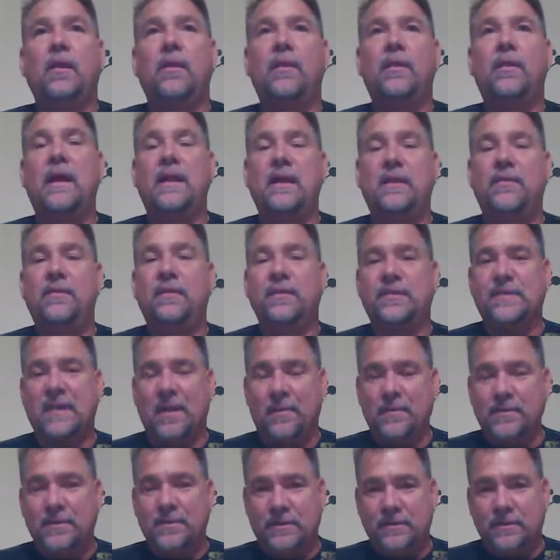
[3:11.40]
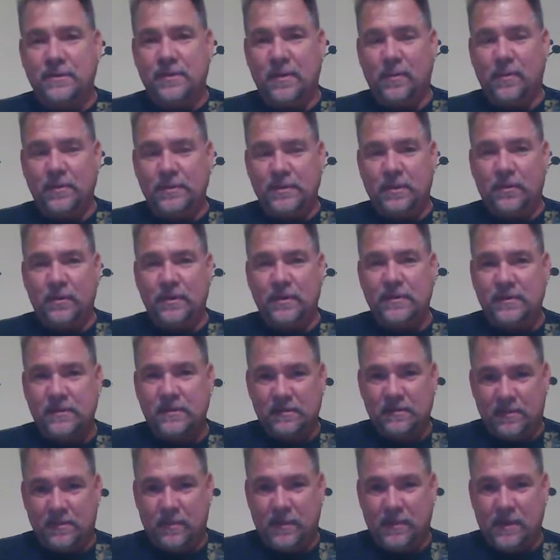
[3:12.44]
that in the summer series,
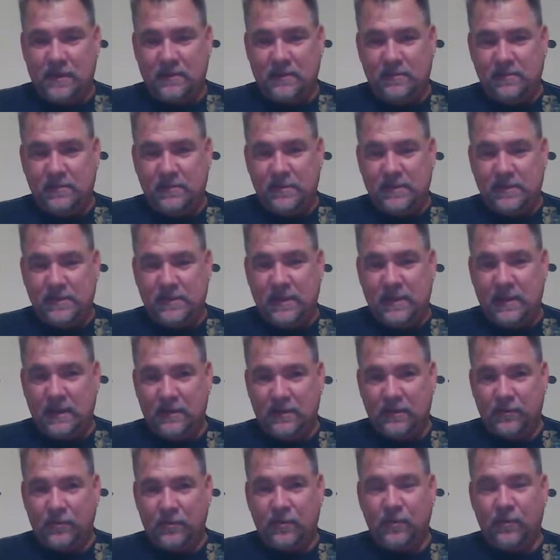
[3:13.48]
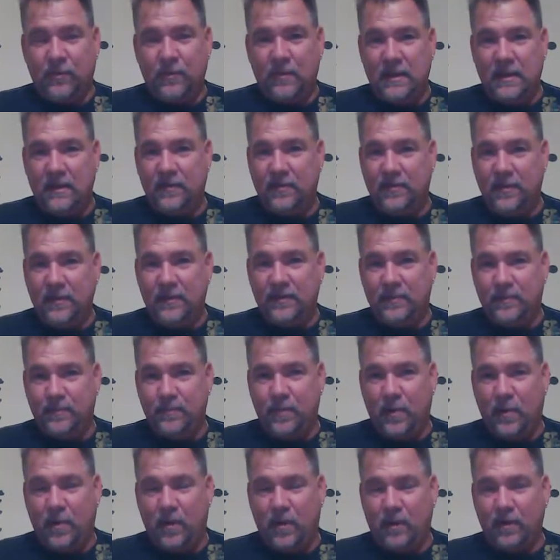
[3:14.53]
to be just to tell you the truth, in this
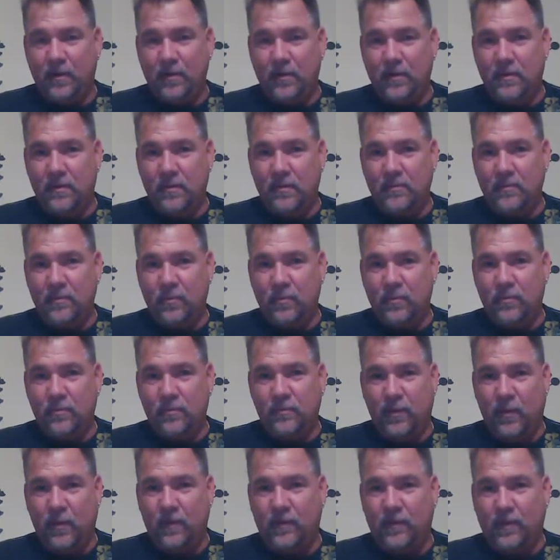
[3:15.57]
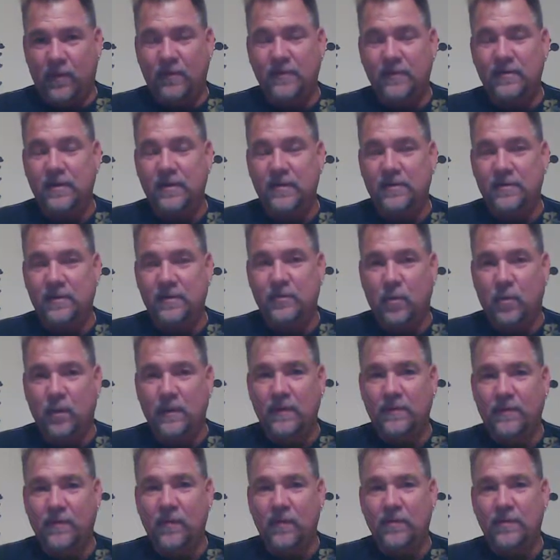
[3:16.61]
part so far since the
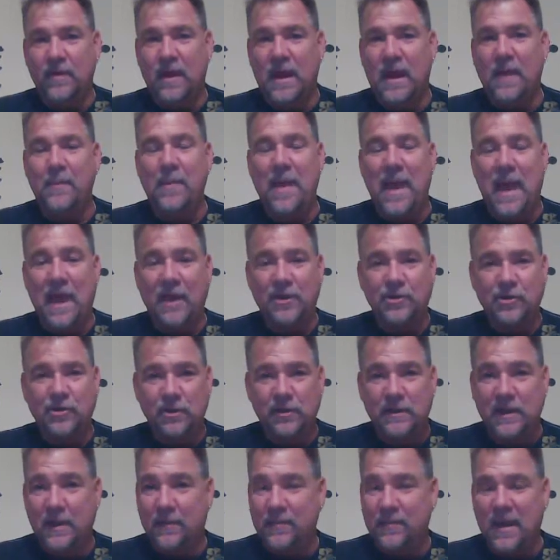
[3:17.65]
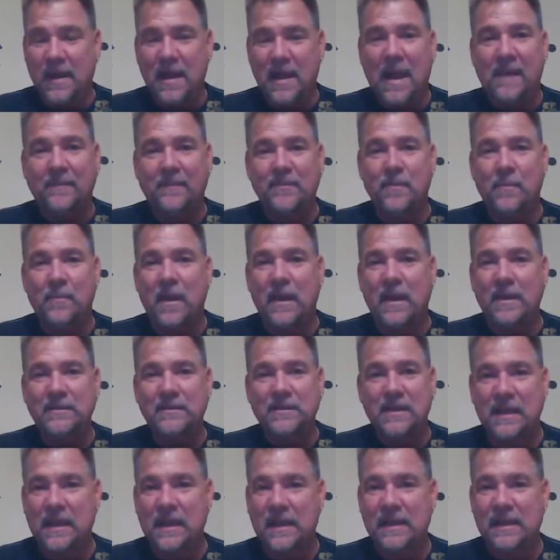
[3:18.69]
21st, I'm not
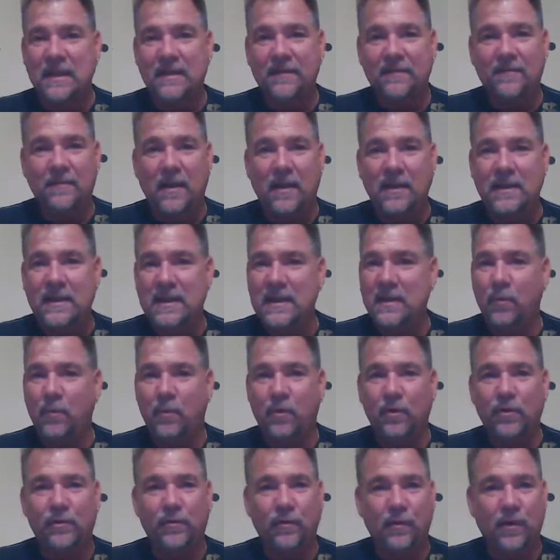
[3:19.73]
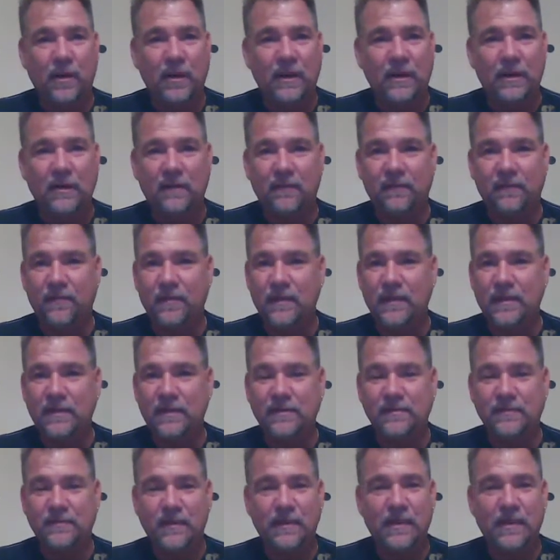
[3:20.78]
optimizing any of my keywords for any of
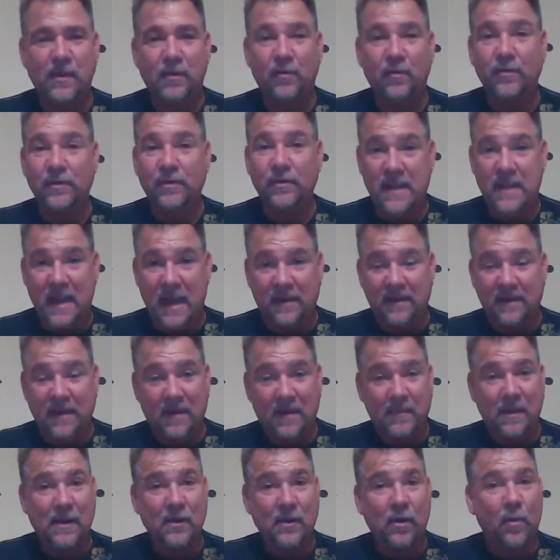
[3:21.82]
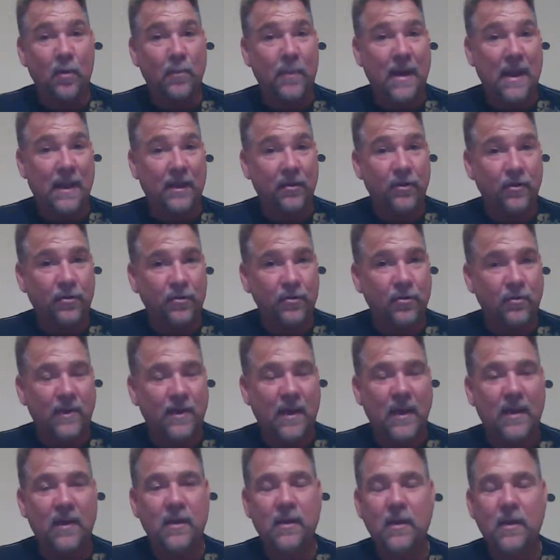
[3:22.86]
these videos yet. I might go back and do
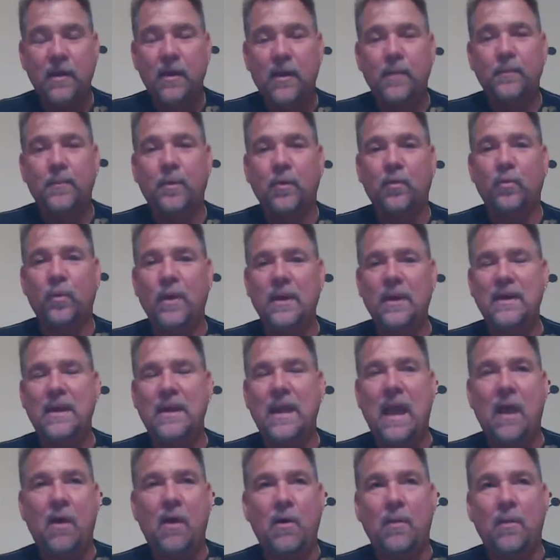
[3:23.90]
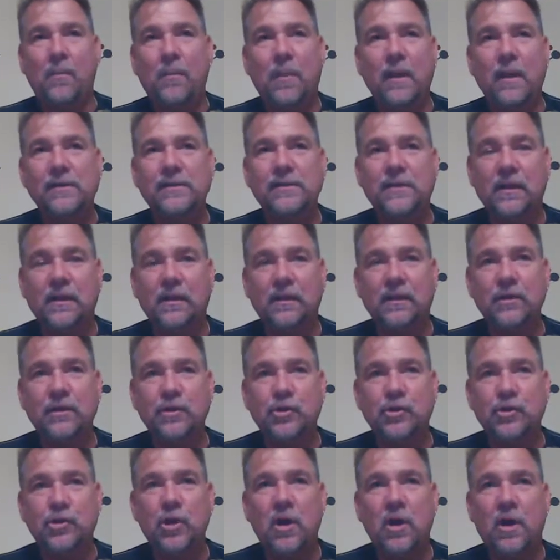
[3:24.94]
that. But right now, I'm basically
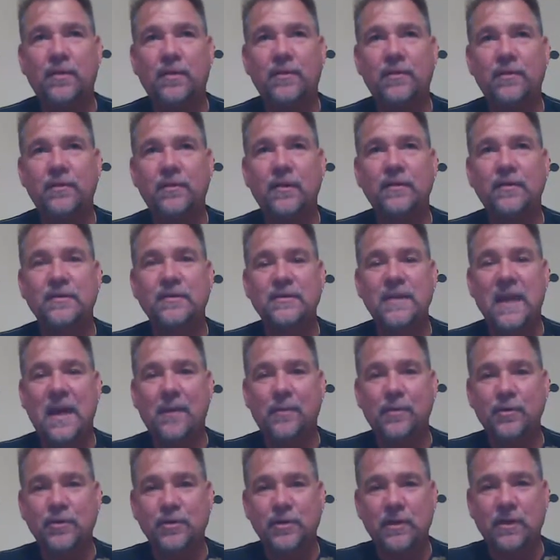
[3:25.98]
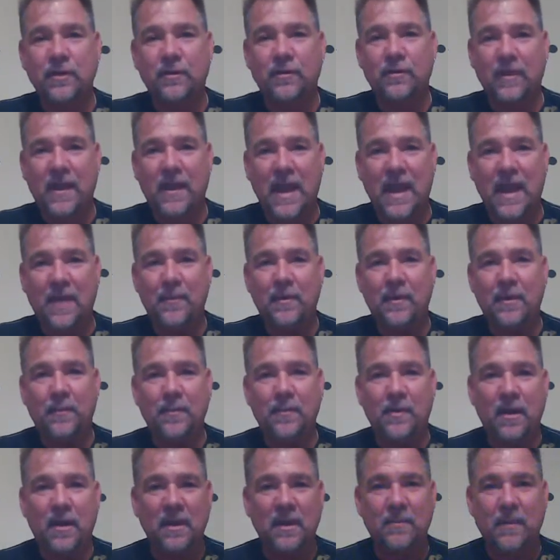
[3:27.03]
just establishing the habit. I'm
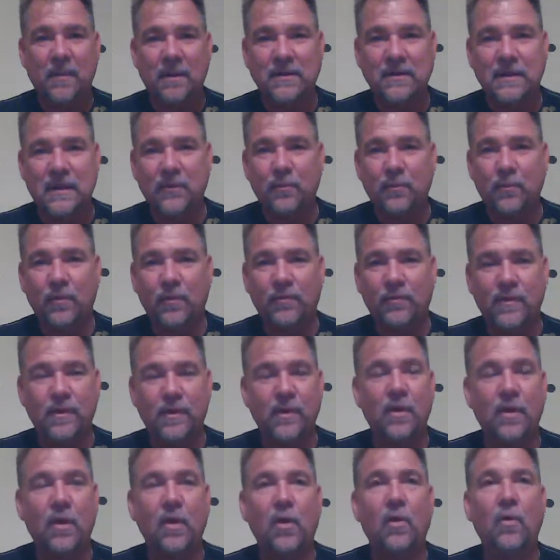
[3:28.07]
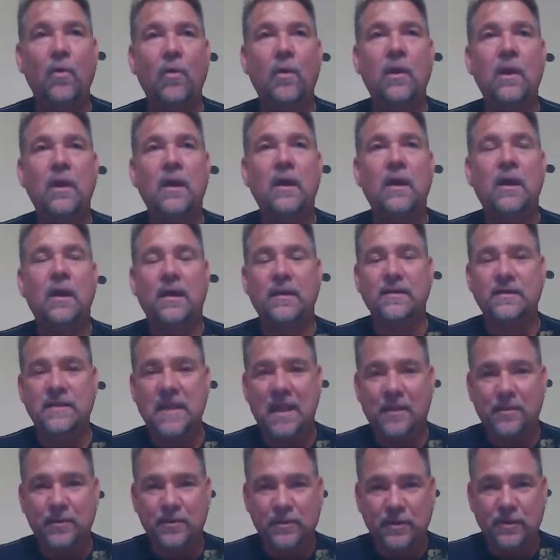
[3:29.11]
cutting my teeth with video,
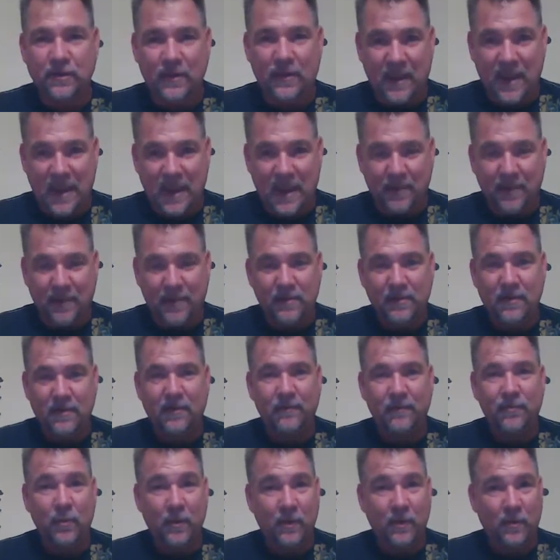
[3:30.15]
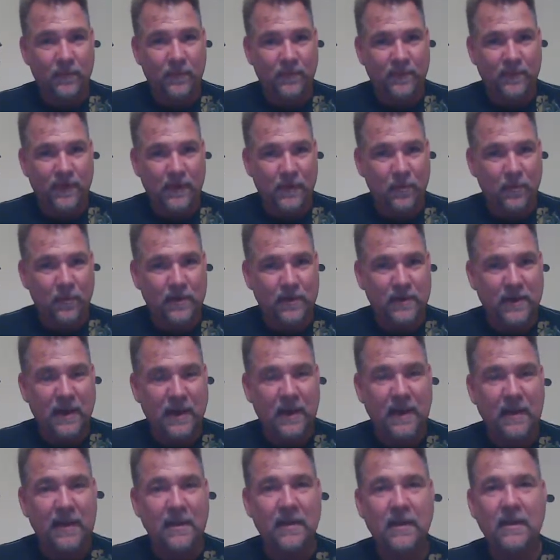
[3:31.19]
establishing the habit of doing video a
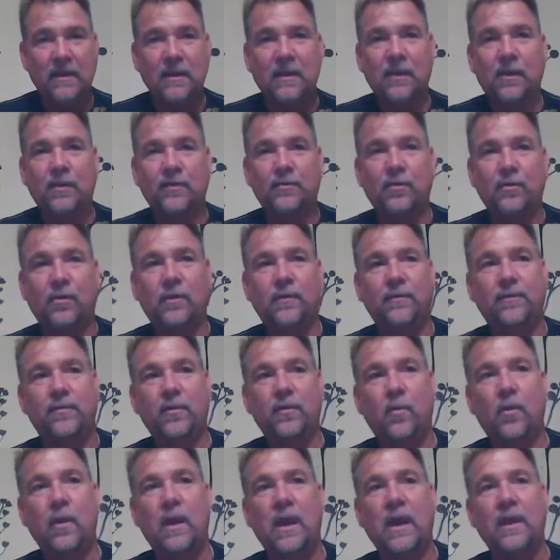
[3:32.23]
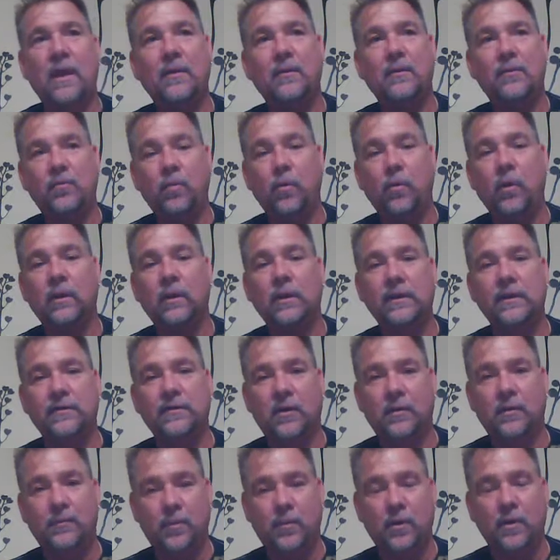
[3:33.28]
day, sort of so when I really
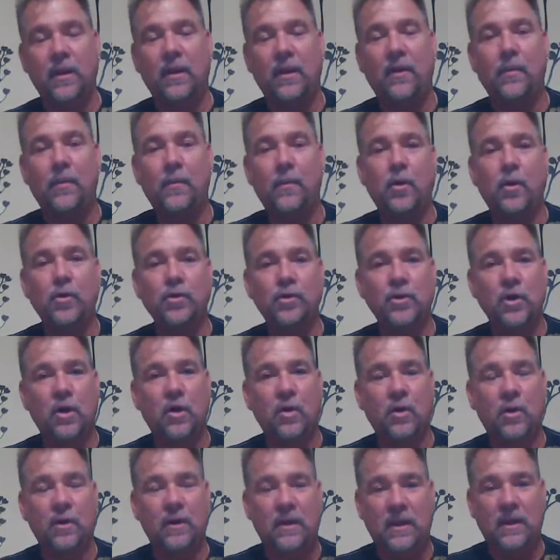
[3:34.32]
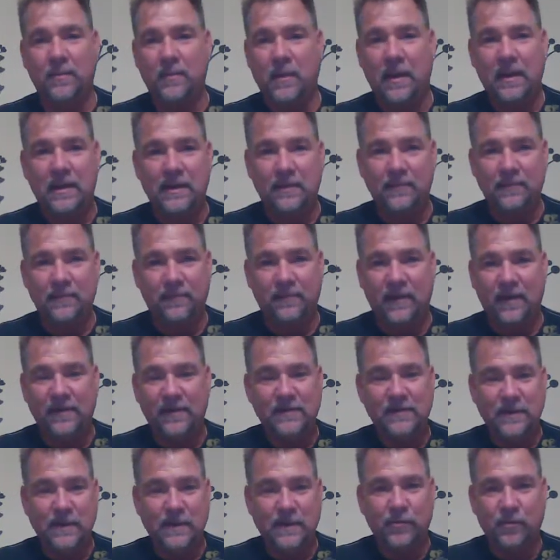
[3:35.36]
start putting on the mojo and my
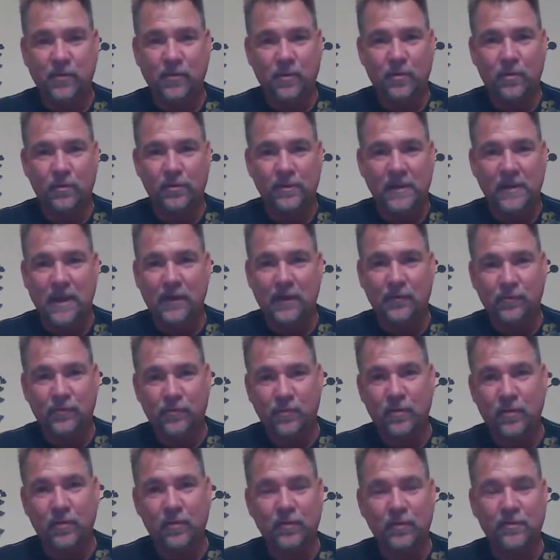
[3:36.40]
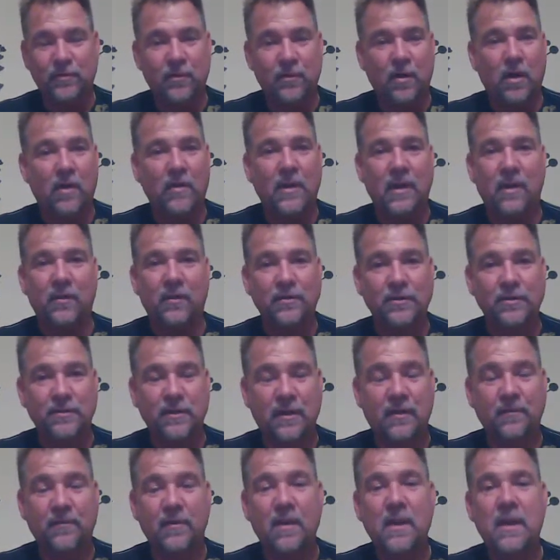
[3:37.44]
fancy intros and outros and all that other
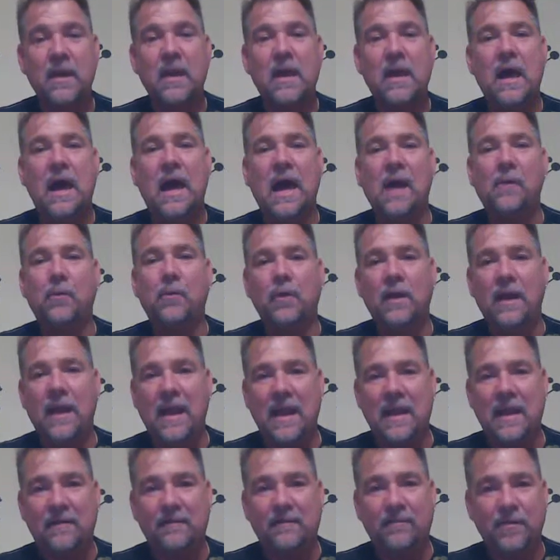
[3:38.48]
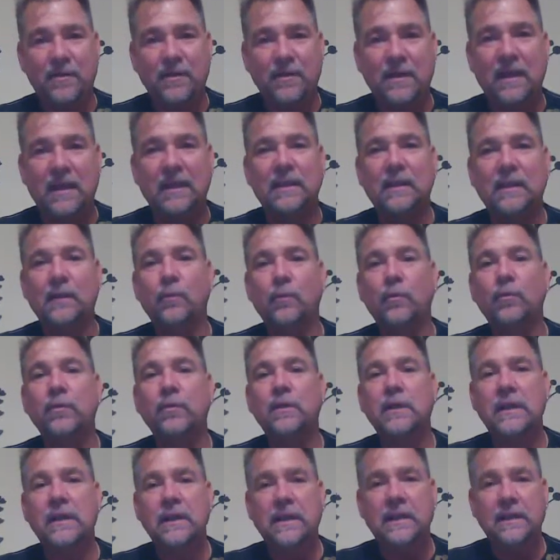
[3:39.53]
stuff, I will have the daily
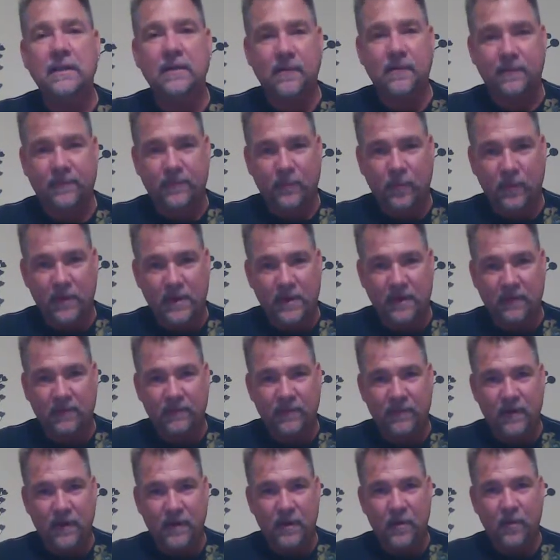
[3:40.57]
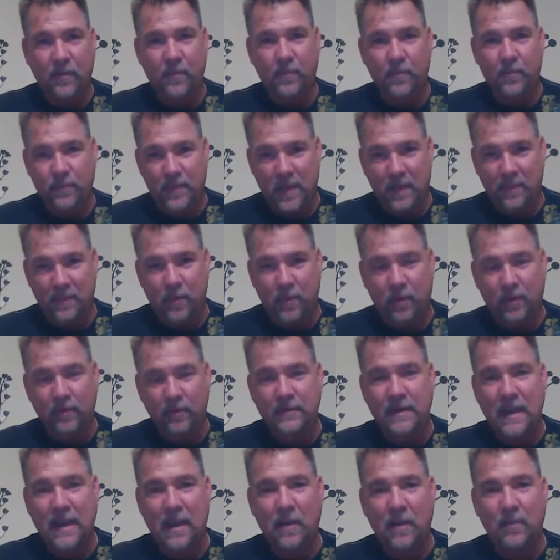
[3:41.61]
routine of creating video, that
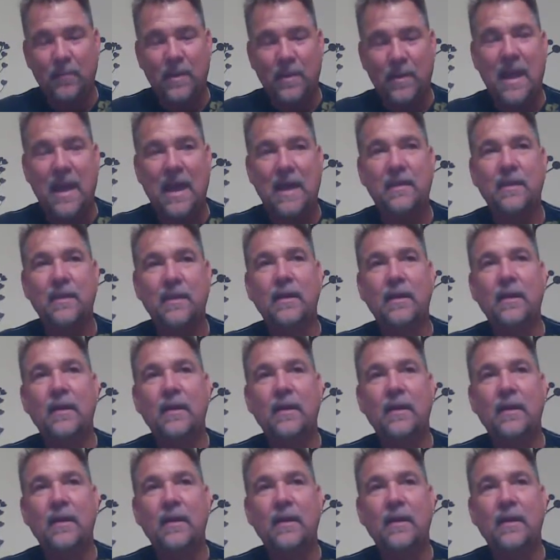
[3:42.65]
part down pat.